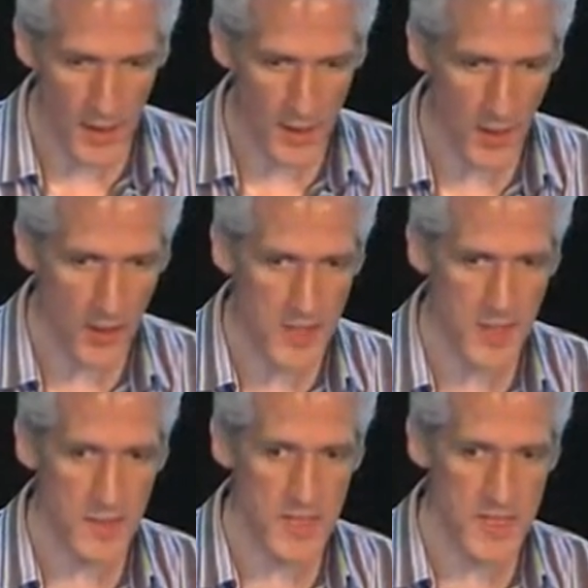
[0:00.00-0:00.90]
You know, there's a,
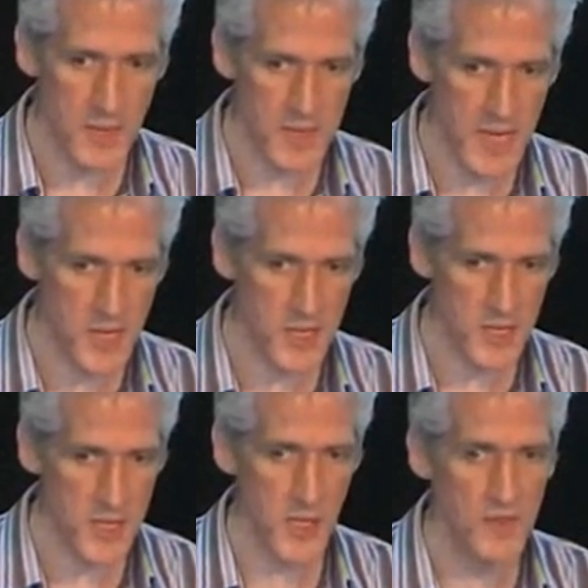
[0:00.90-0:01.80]
there's a temptation
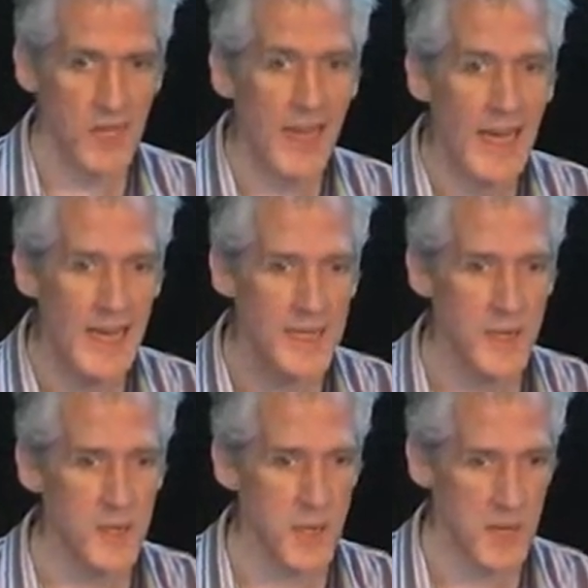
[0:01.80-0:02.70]
to sort of delay
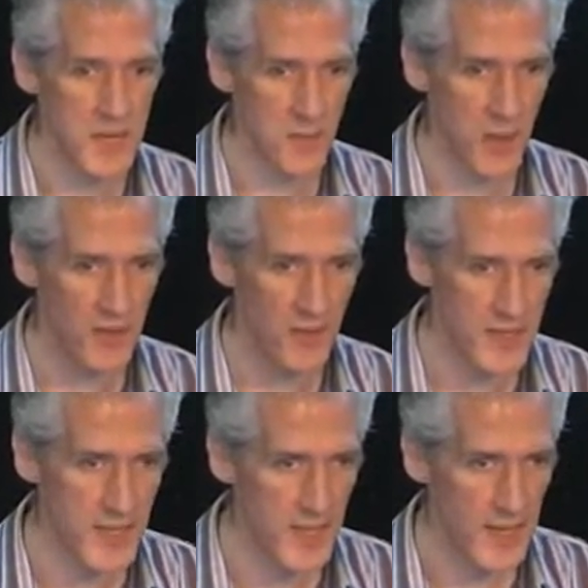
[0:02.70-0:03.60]
until something is
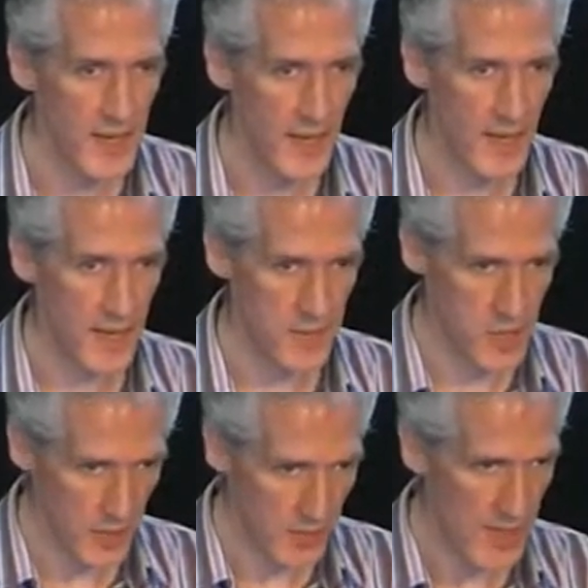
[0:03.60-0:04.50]
perfect. I, I,
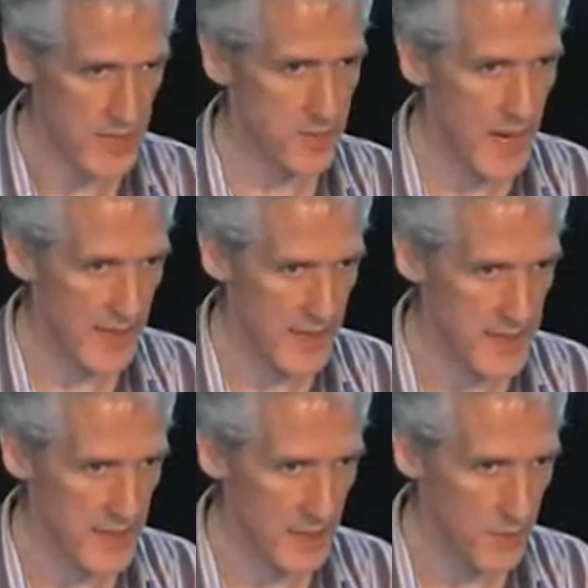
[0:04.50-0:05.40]
generally, that's a bad
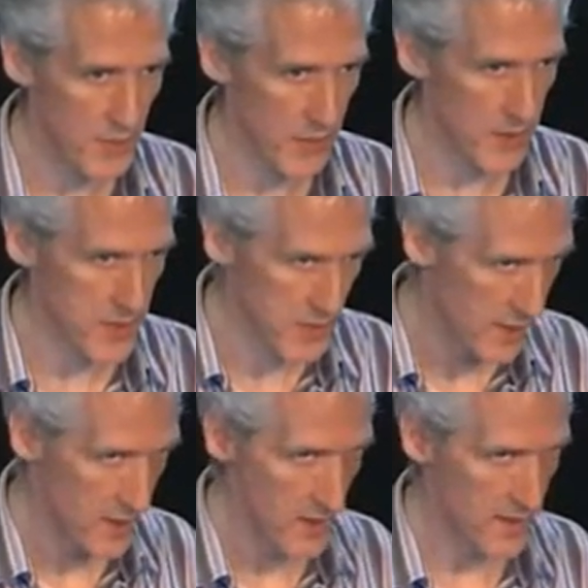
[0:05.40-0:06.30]
idea because
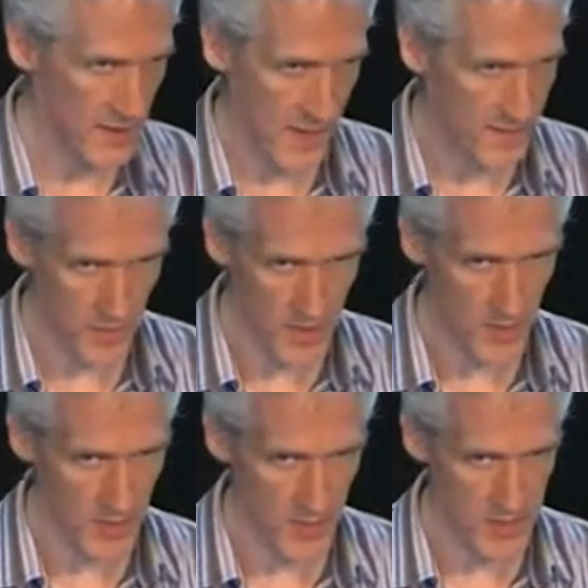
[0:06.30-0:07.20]
nothing ever really
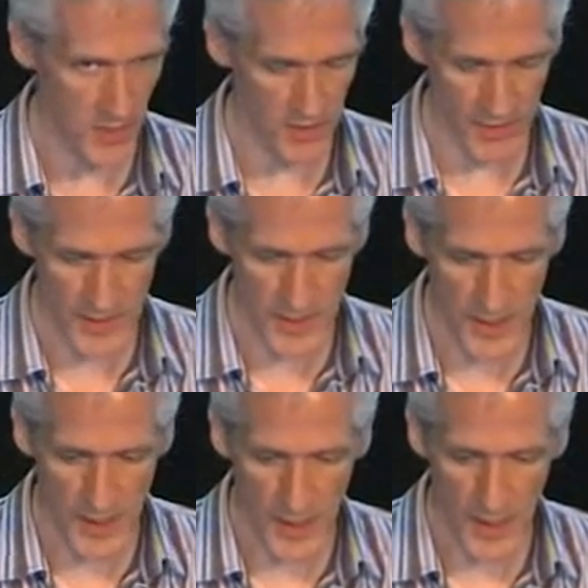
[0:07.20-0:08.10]
becomes perfect.
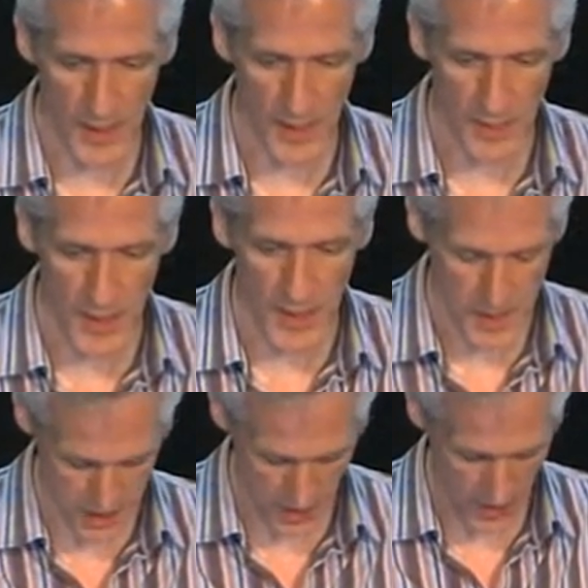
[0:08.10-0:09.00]
Um,
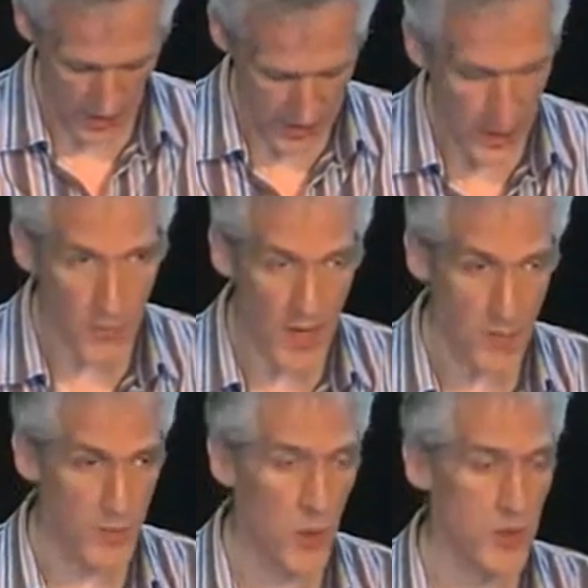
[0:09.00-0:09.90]
so, and, and writing
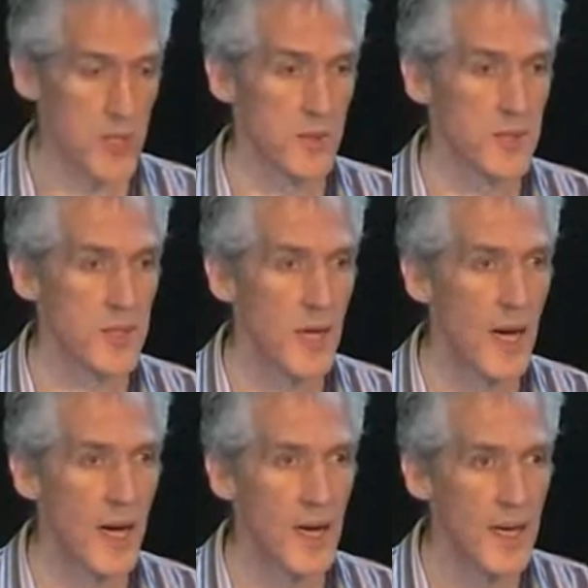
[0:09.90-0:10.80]
proposals.
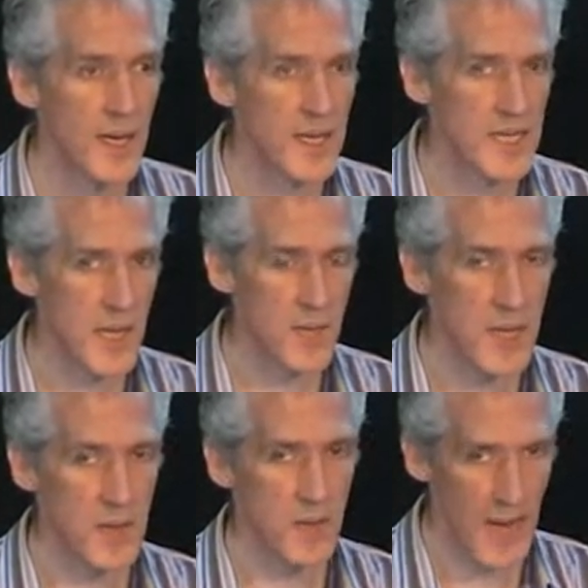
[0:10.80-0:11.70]
Uh, this is something
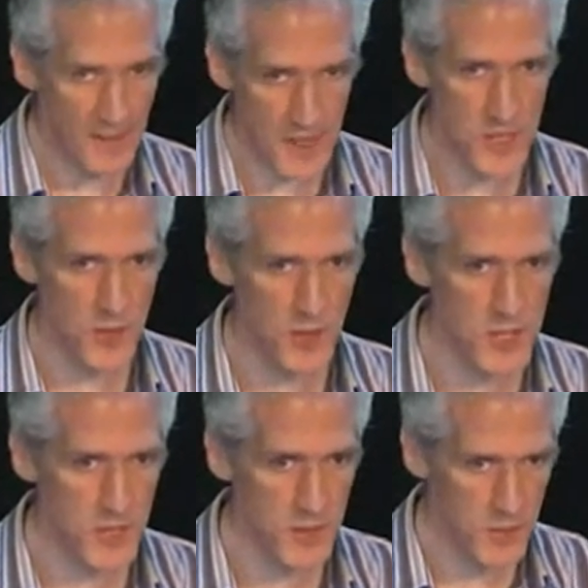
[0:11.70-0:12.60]
you have to do once
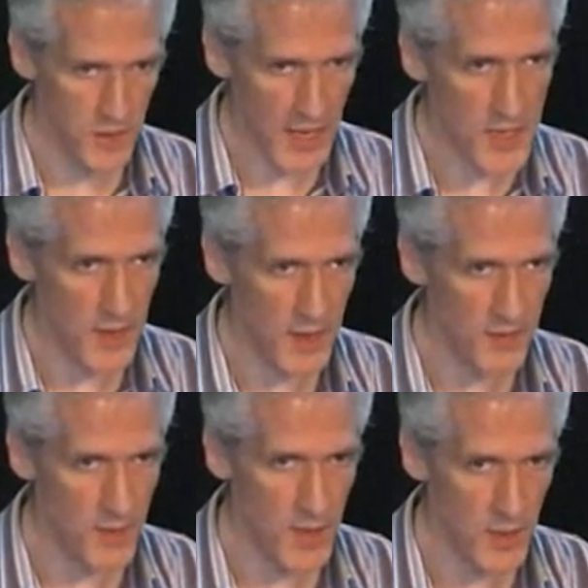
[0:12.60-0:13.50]
you graduate
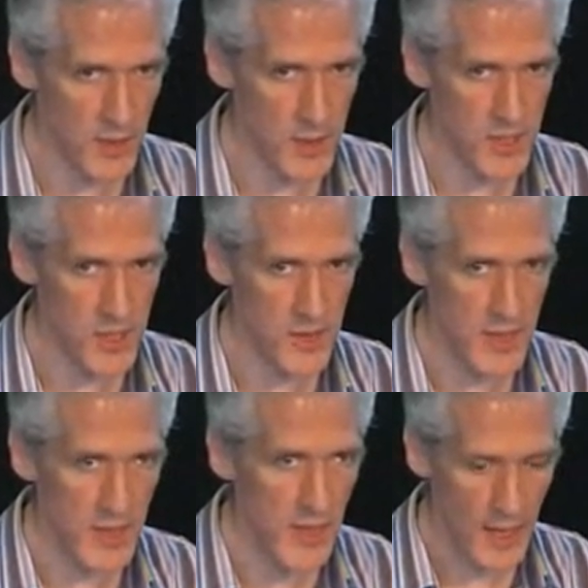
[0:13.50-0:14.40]
from your, your
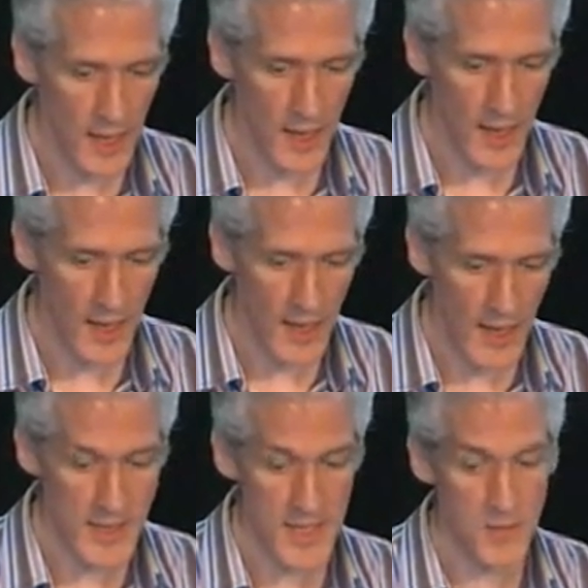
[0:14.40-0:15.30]
degree. Uh,
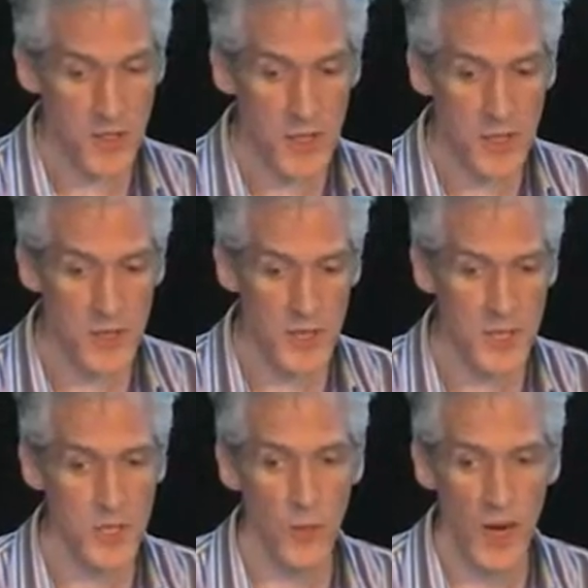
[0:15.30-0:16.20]
and to some degree, you do this
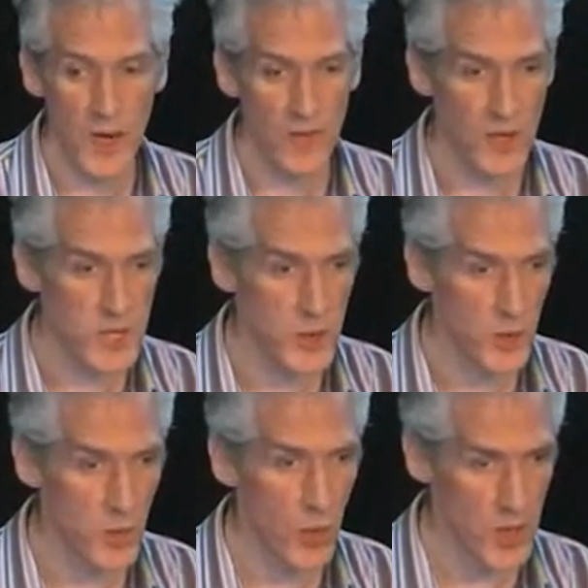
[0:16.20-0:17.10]
as you write your first year
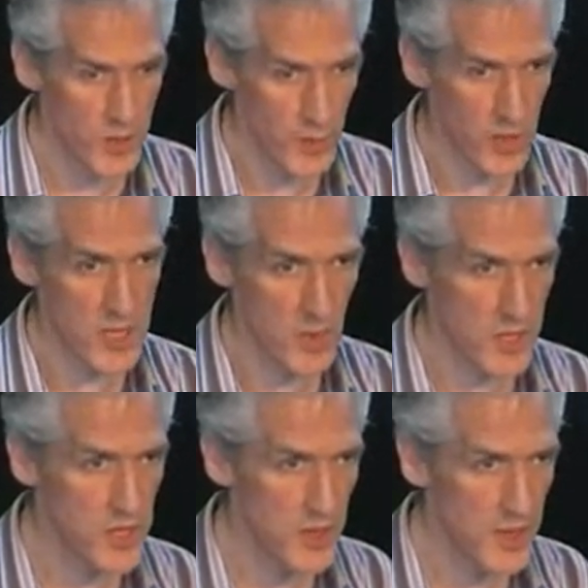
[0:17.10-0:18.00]
report. You're proposing what
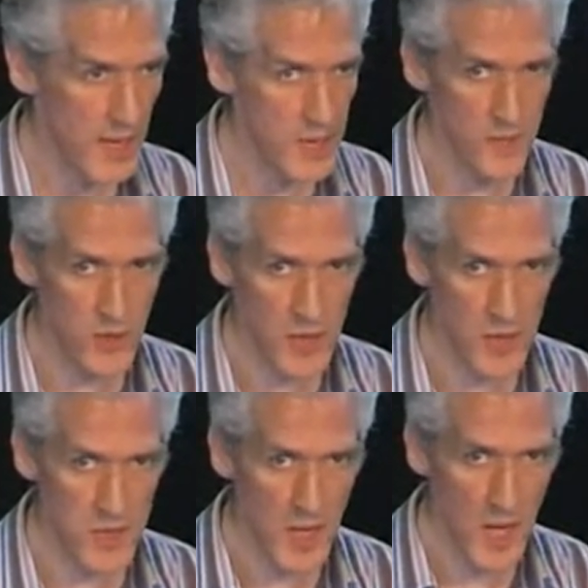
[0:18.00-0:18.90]
to do in the next few
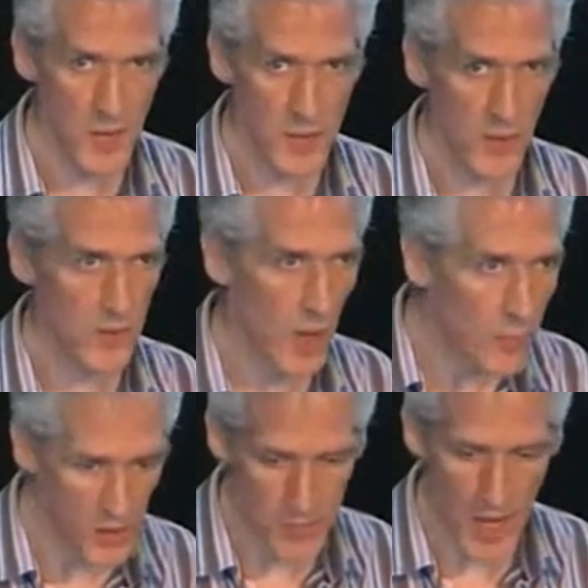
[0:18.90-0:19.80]
years. People
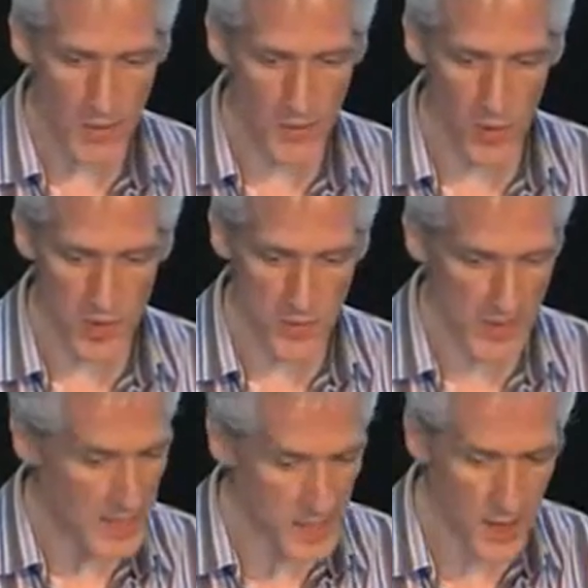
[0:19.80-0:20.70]
grumble about proposals,
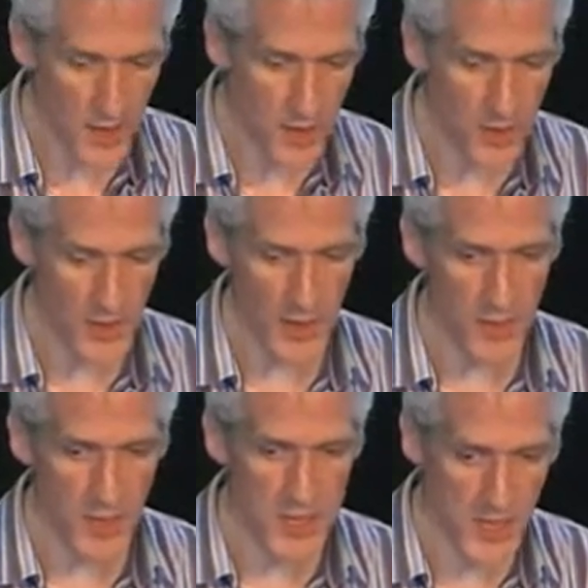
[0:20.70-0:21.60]
but actually they're a good thing
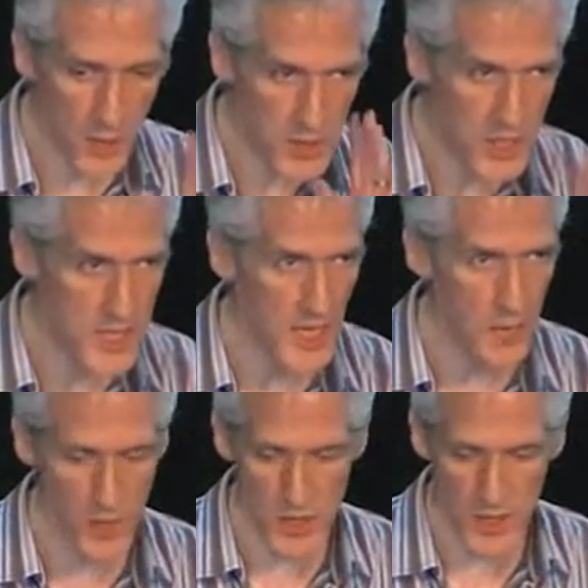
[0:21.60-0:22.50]
because they help you decide
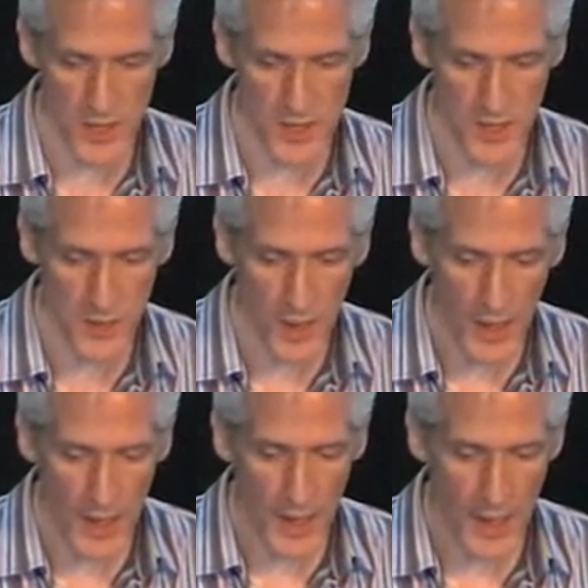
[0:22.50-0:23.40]
what you're trying to do
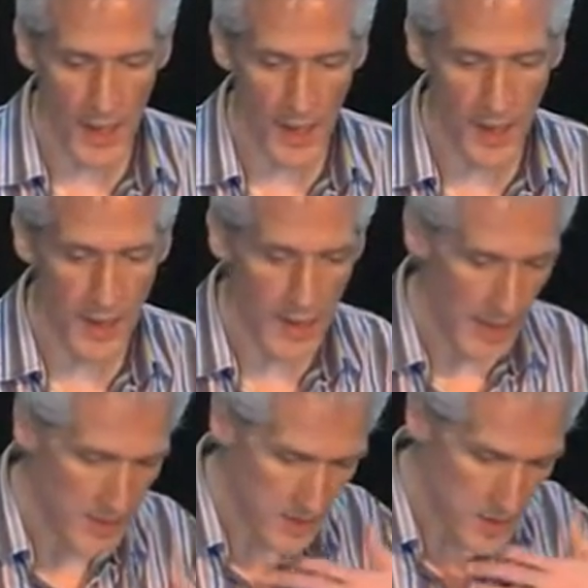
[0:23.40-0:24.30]
uh,
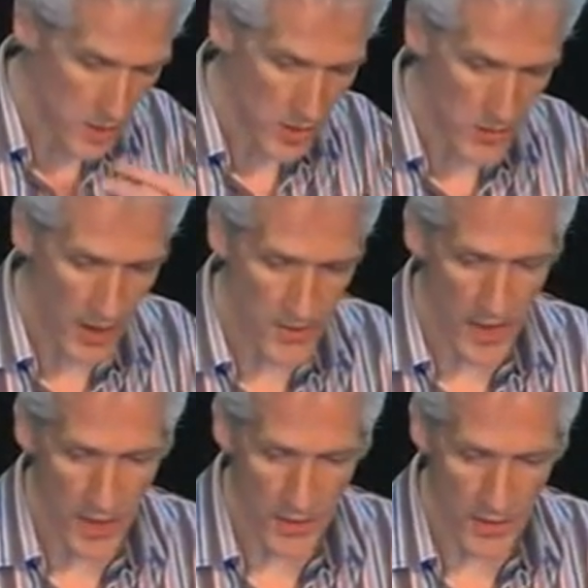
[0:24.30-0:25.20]
and to talk about
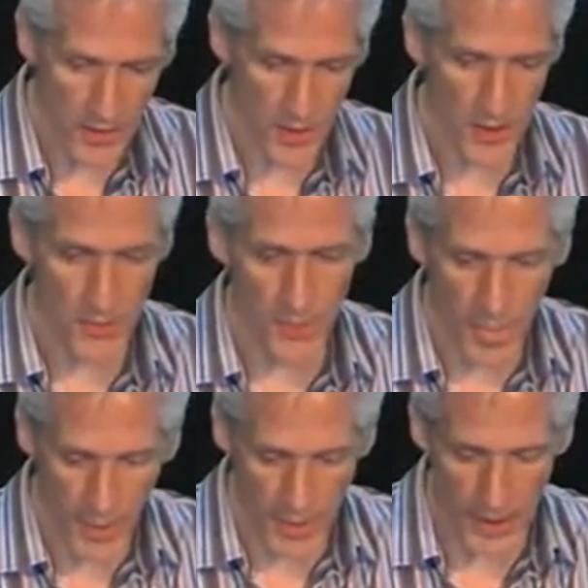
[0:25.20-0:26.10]
how you're going to
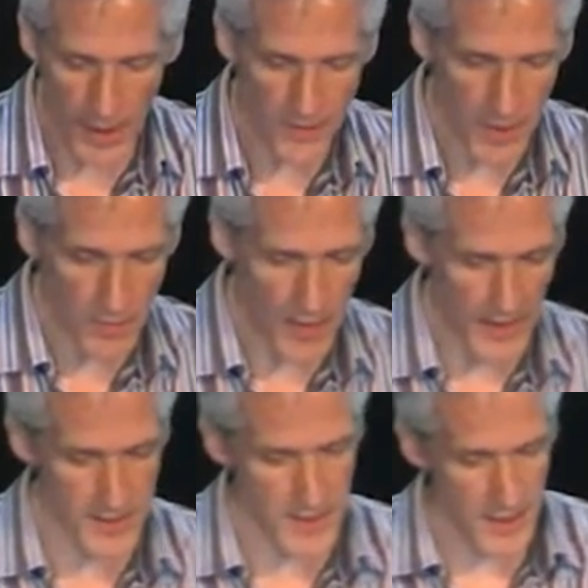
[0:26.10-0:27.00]
uh, have an
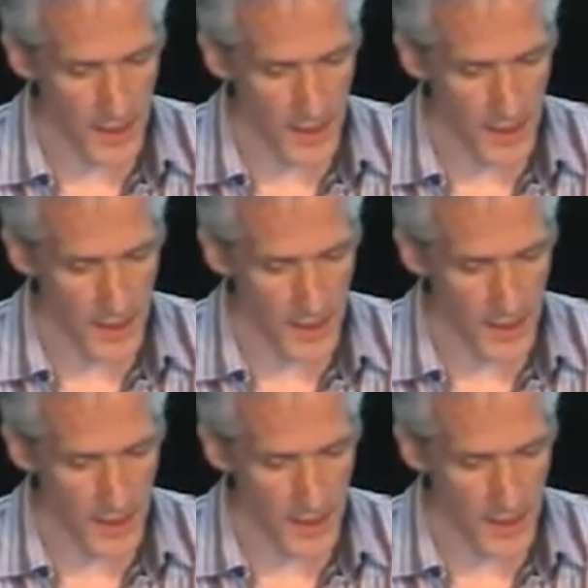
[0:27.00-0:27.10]
impact.